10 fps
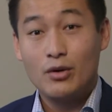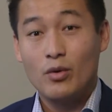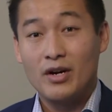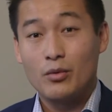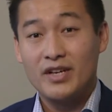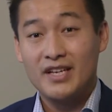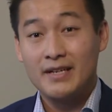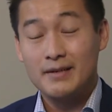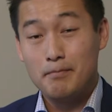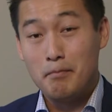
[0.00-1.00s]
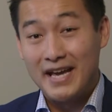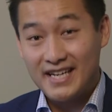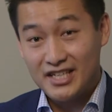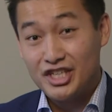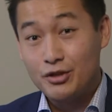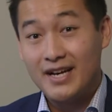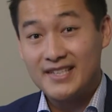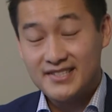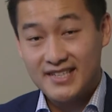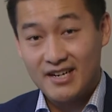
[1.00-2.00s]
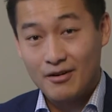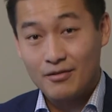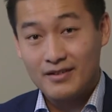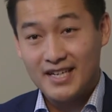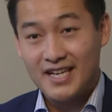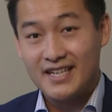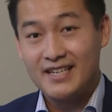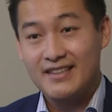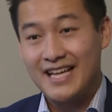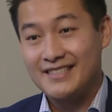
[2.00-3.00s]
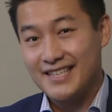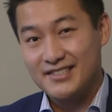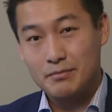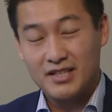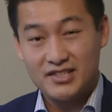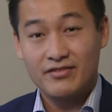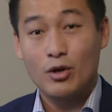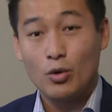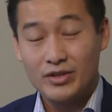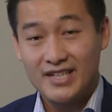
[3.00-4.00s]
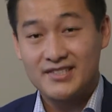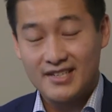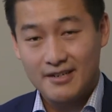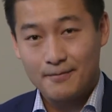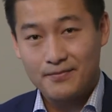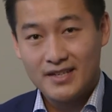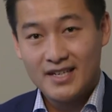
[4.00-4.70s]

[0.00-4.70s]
where we make a new ACL and that takes the place of the old ACL.